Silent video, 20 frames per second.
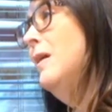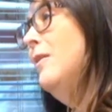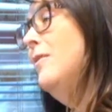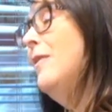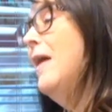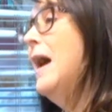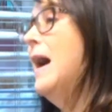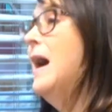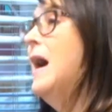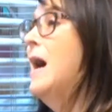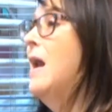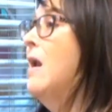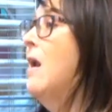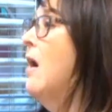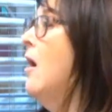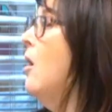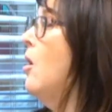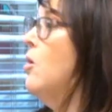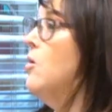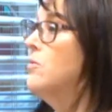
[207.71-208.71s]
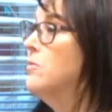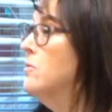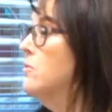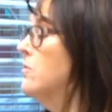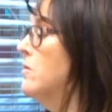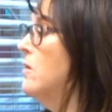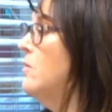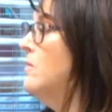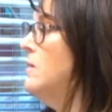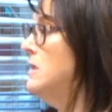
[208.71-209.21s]
that, oh,
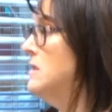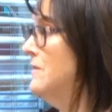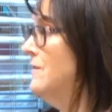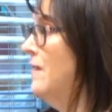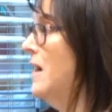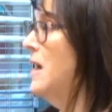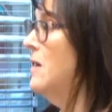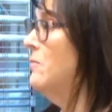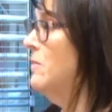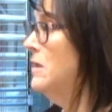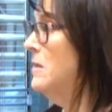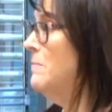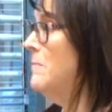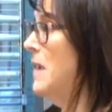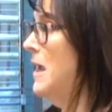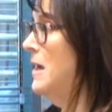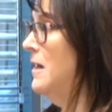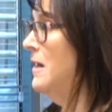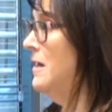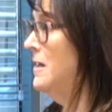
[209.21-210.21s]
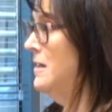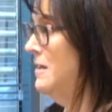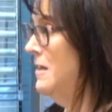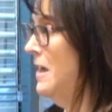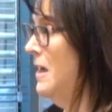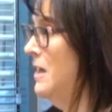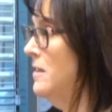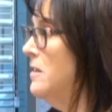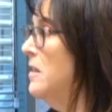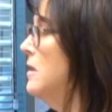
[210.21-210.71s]
no, it's fine with a pay on
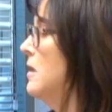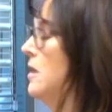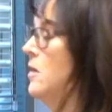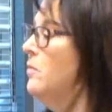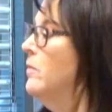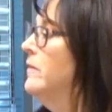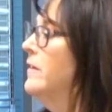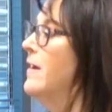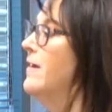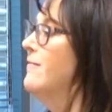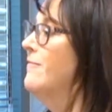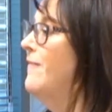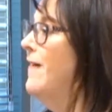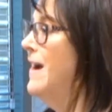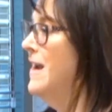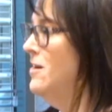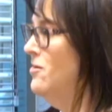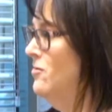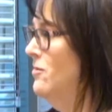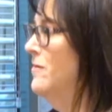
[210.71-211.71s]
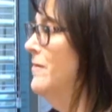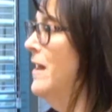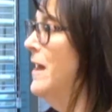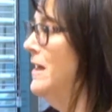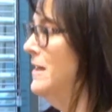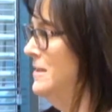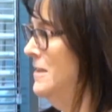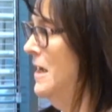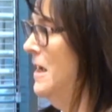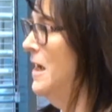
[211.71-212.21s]
death, you will not find her
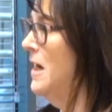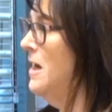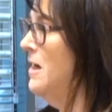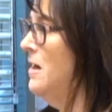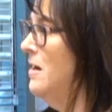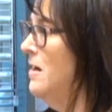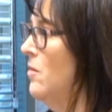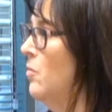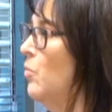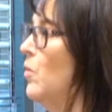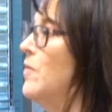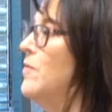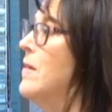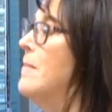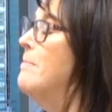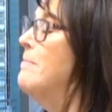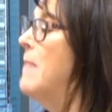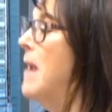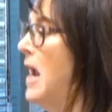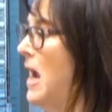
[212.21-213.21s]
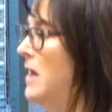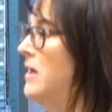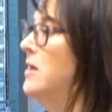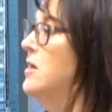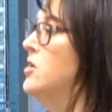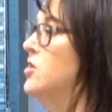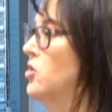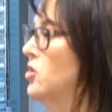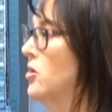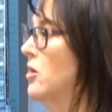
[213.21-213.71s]
that day when the
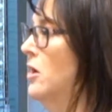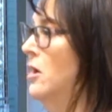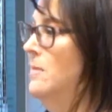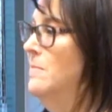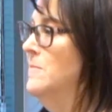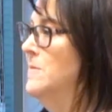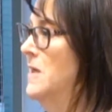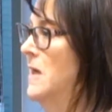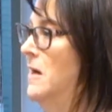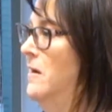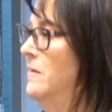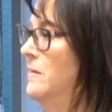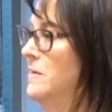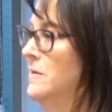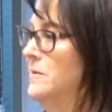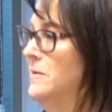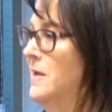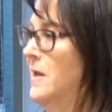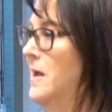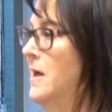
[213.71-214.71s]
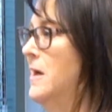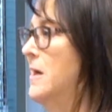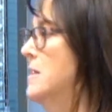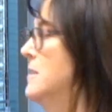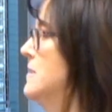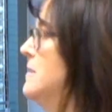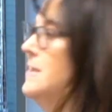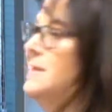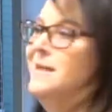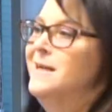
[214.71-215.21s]
manager comes out and
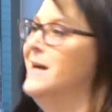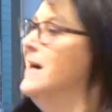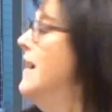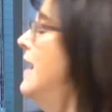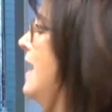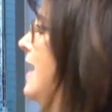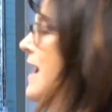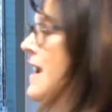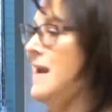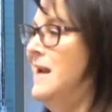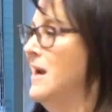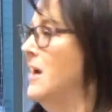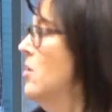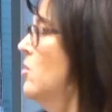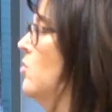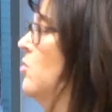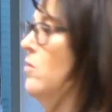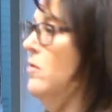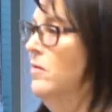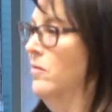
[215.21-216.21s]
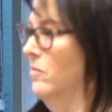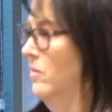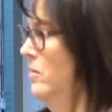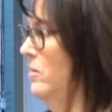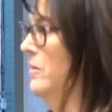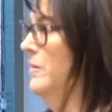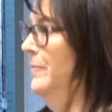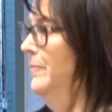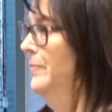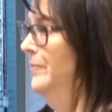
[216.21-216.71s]
says, I need a court order.